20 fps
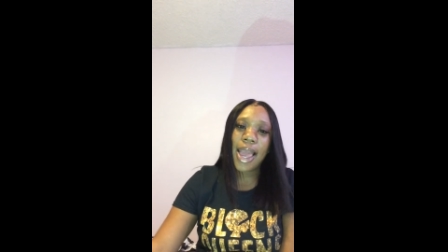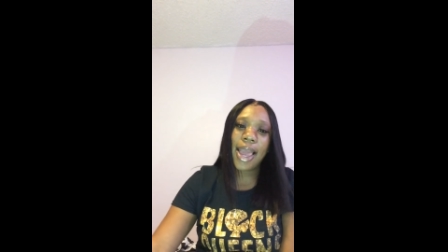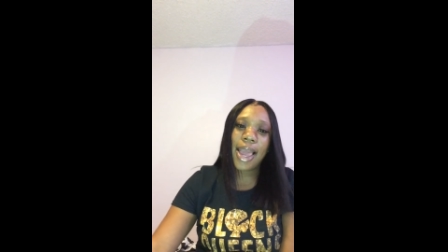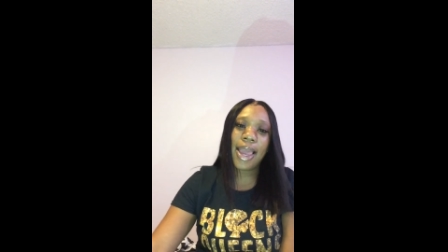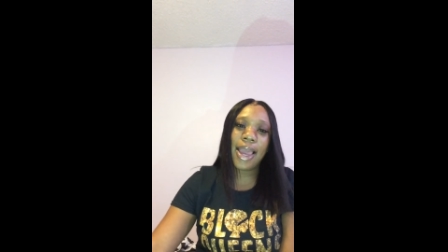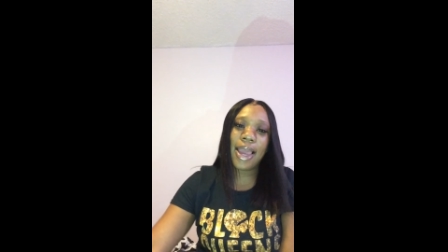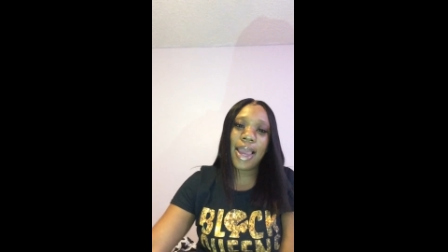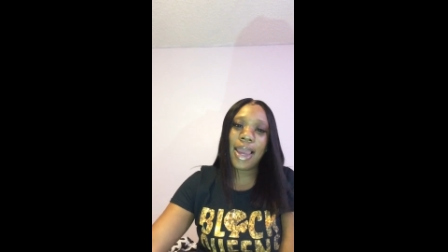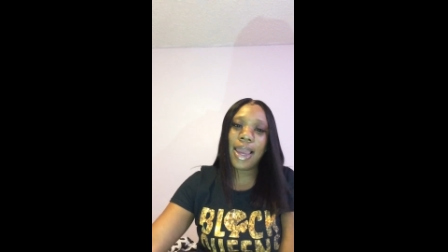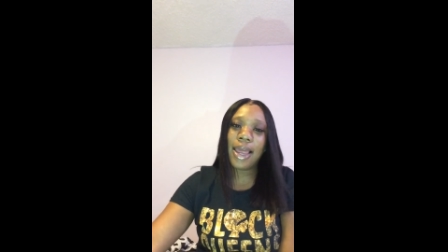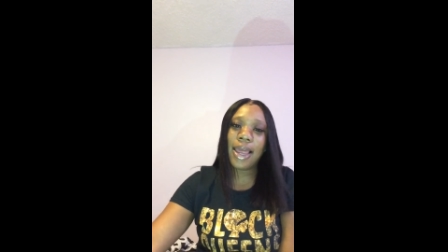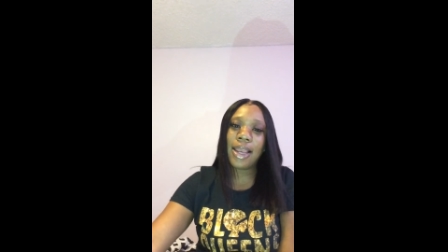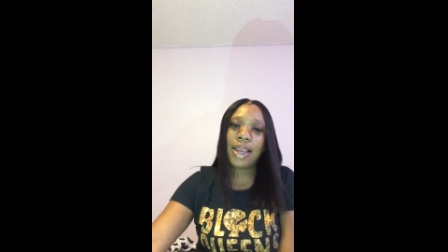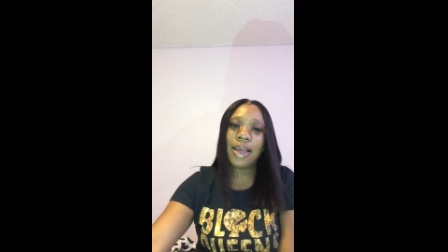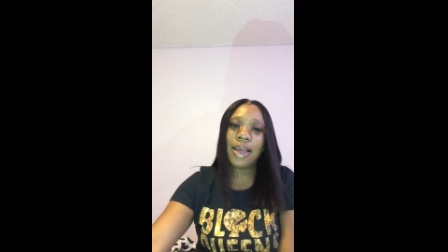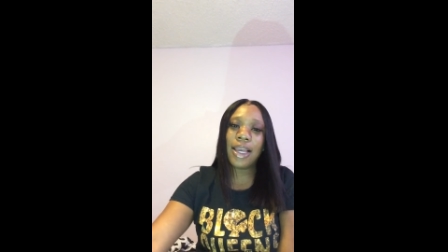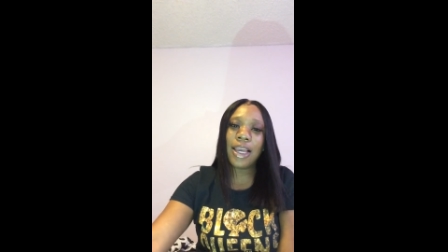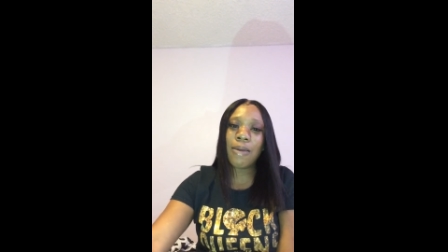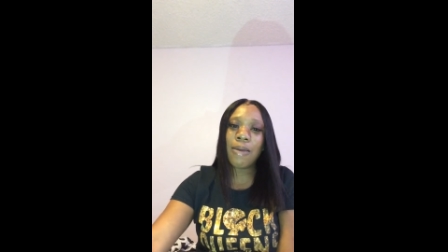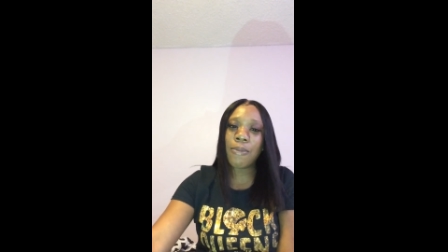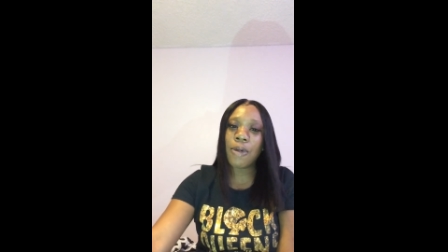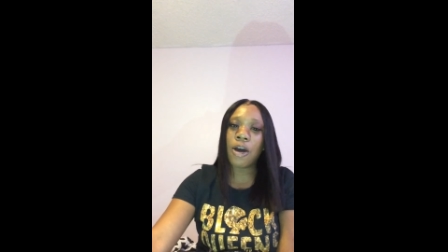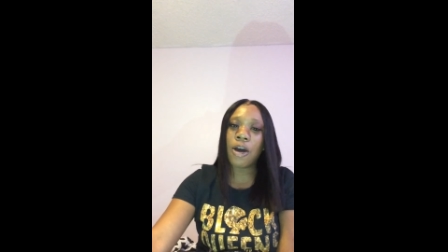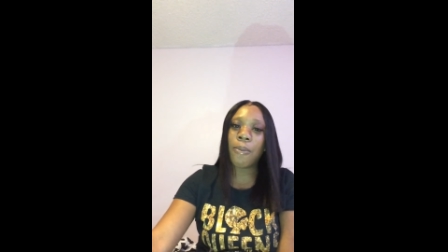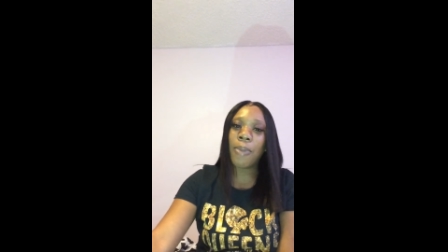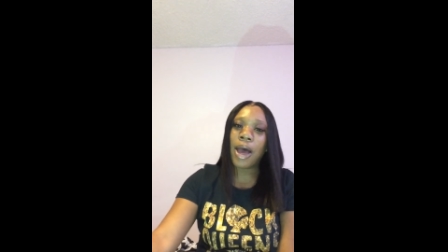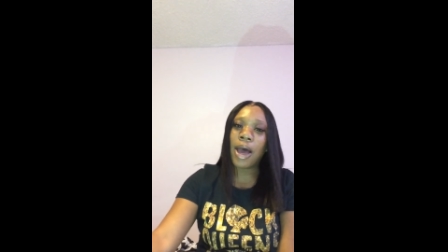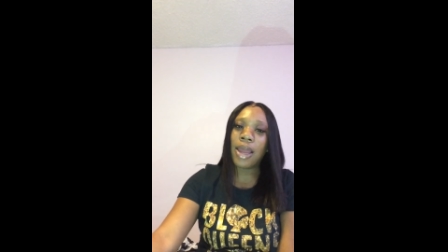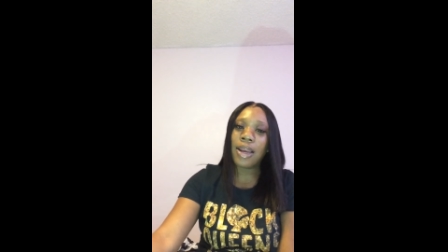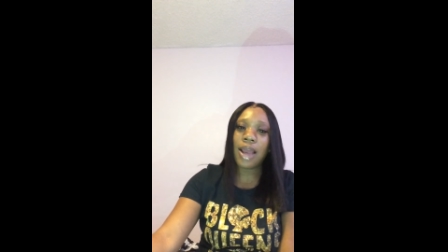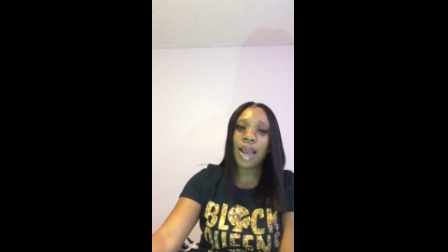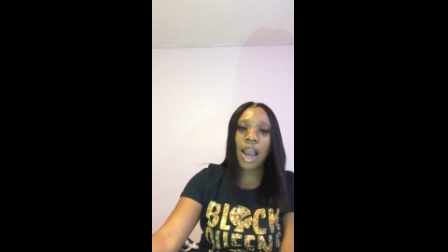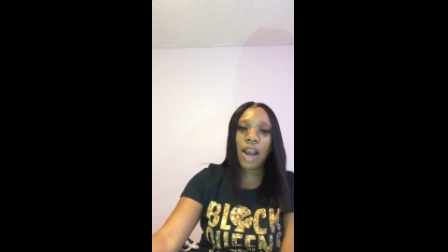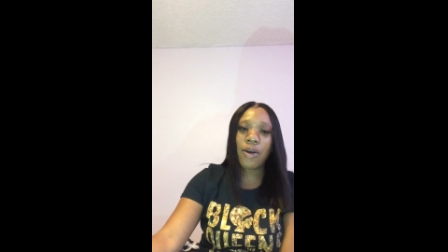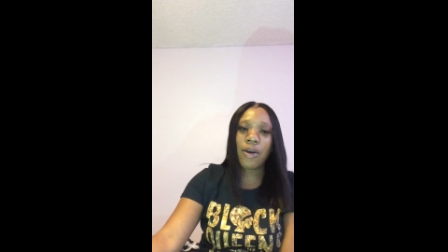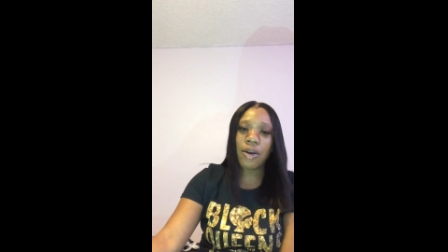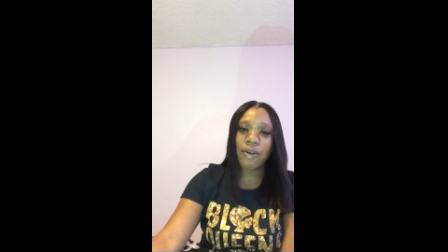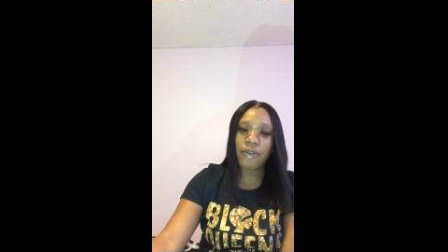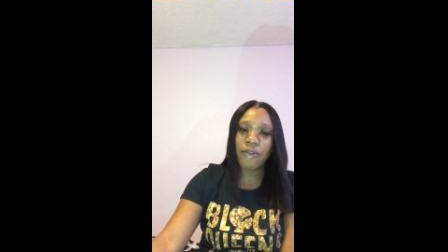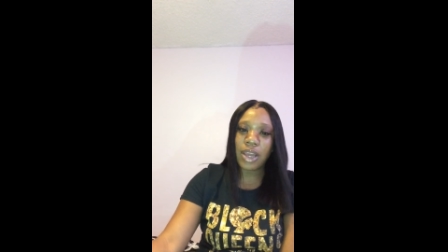an email about a
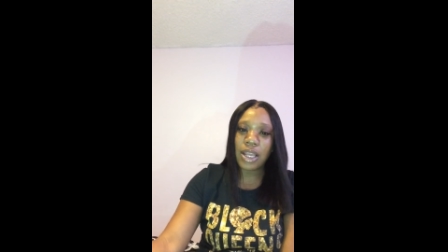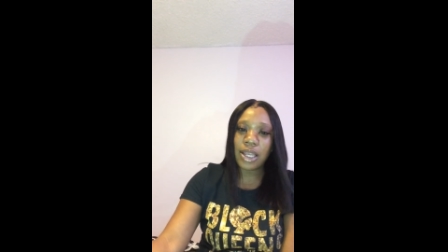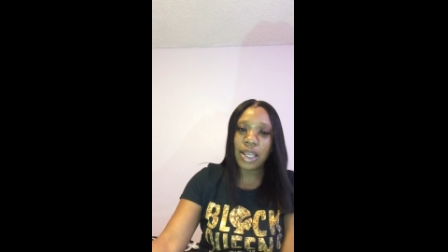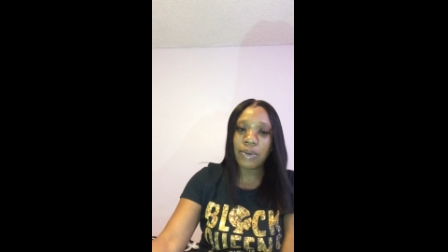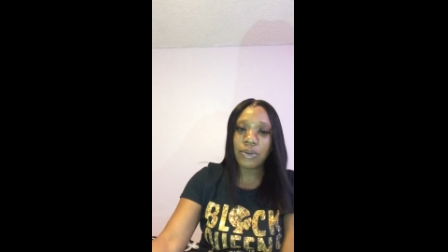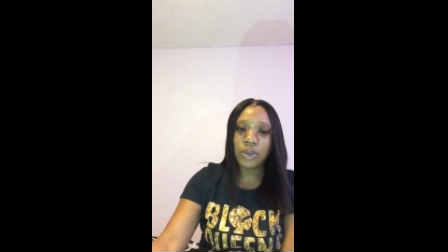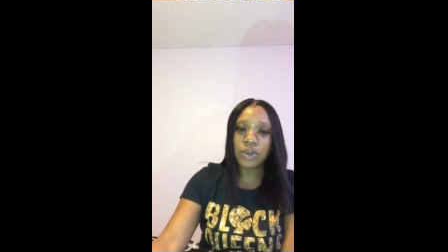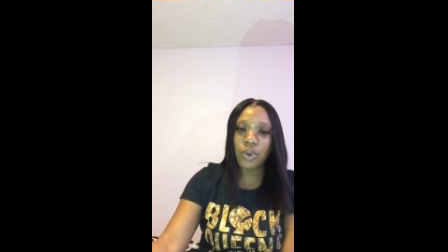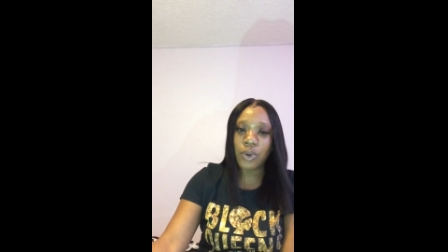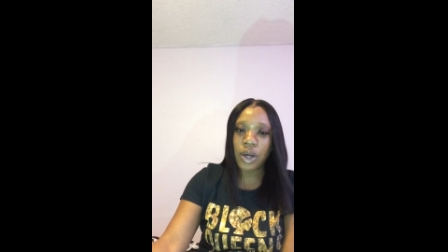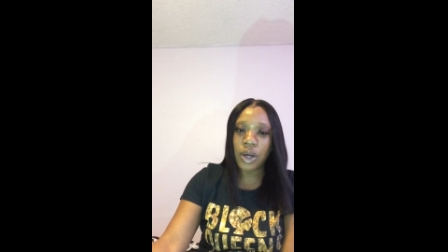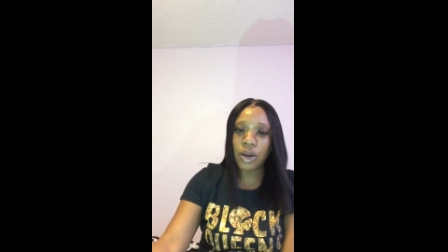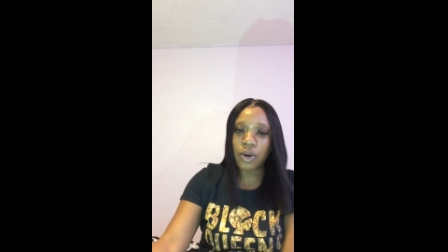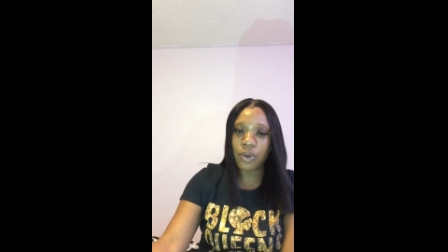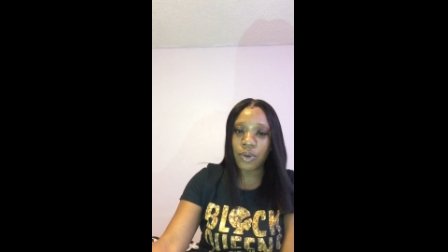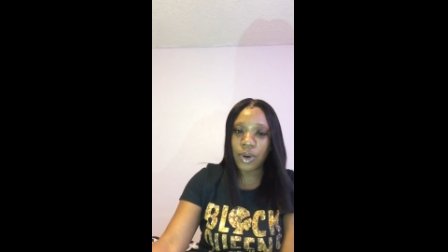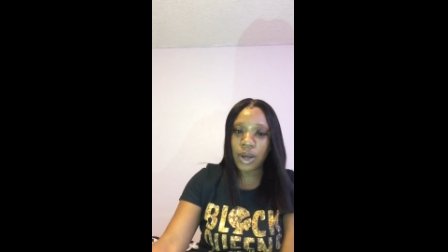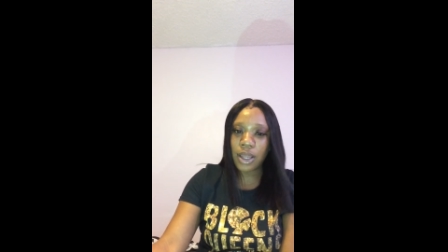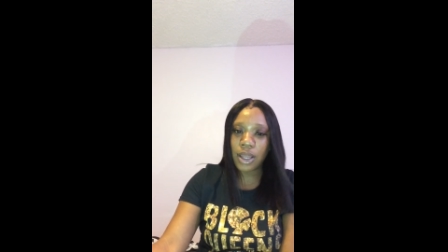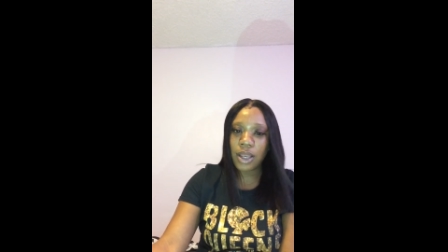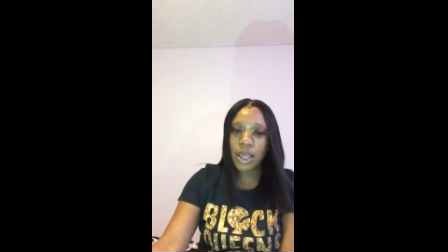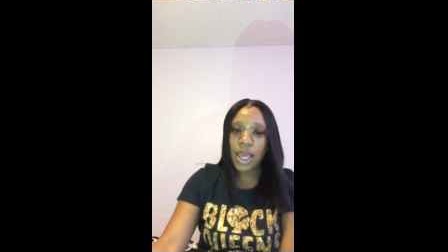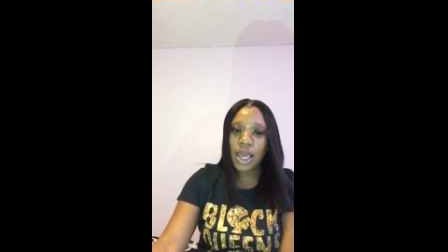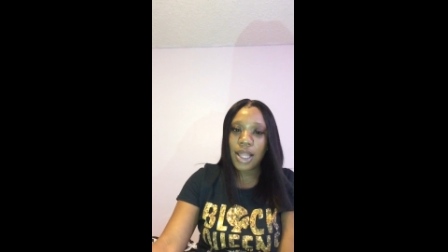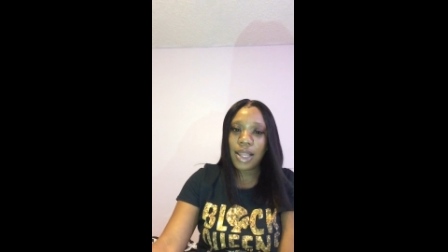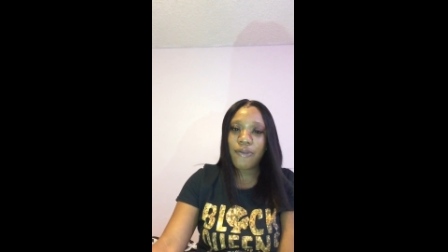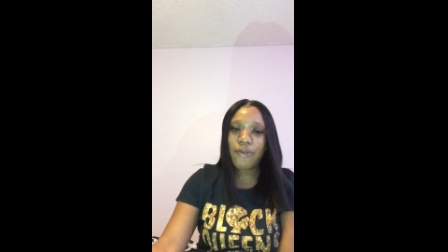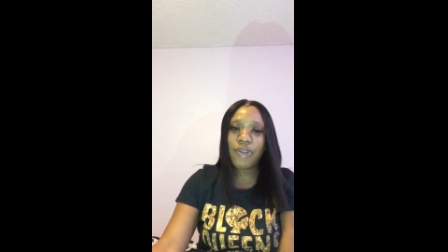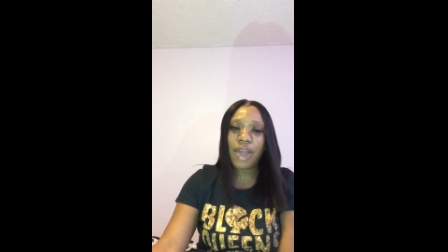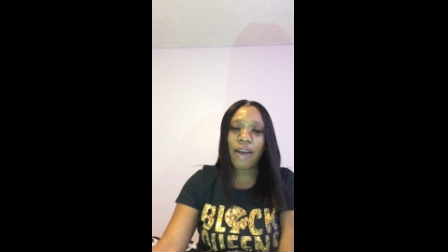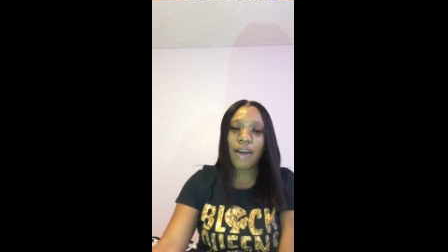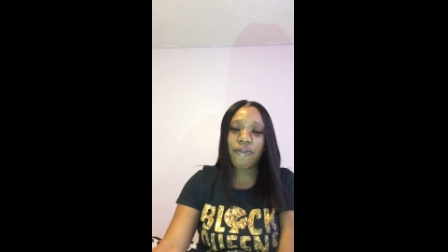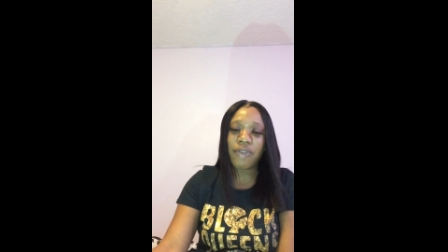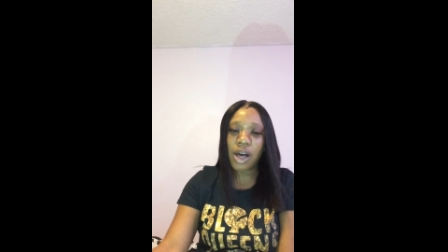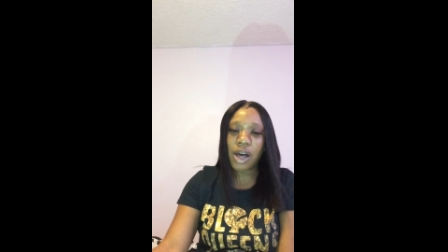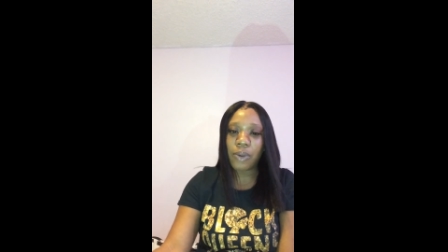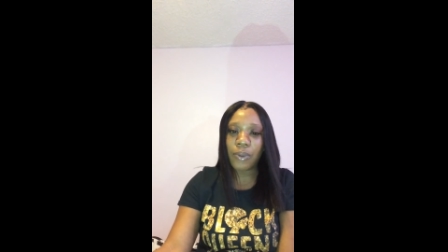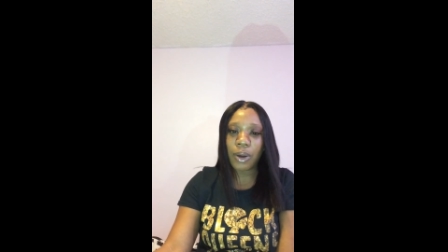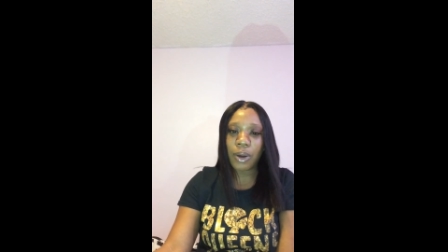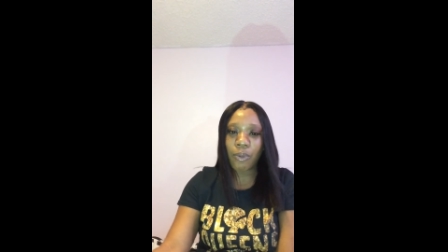hiring event that was going on that
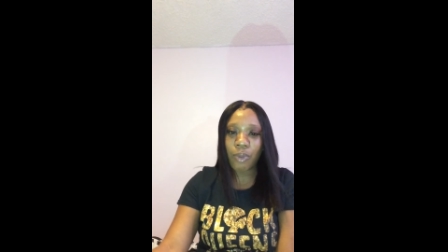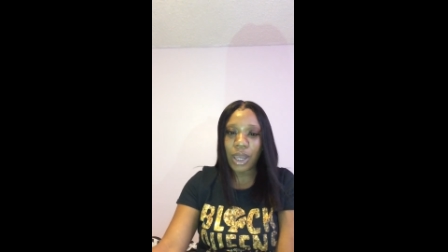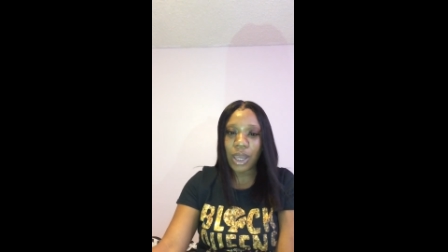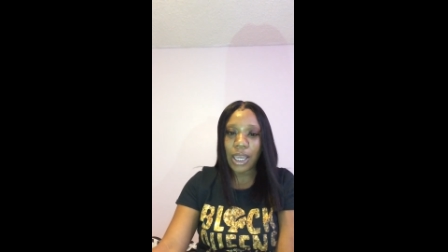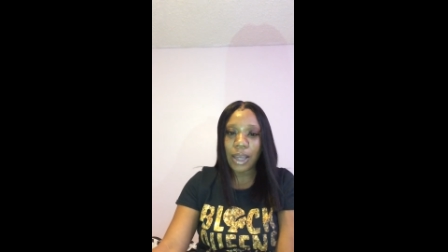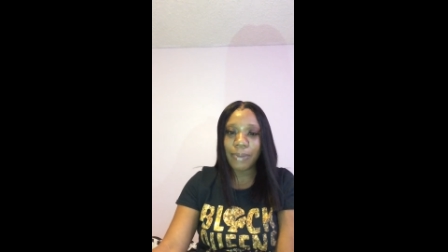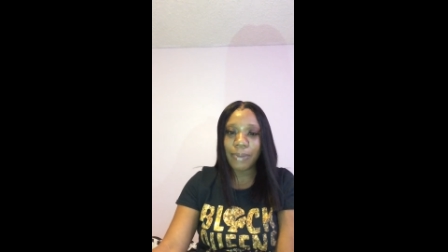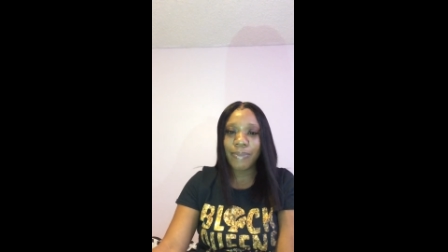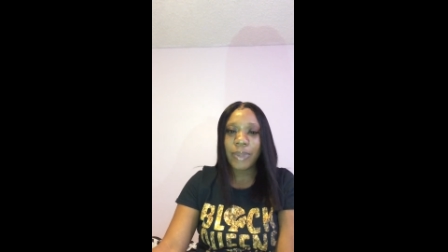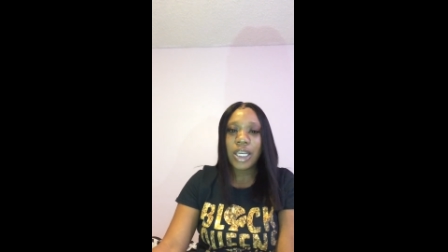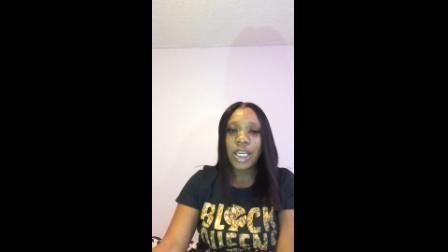following week.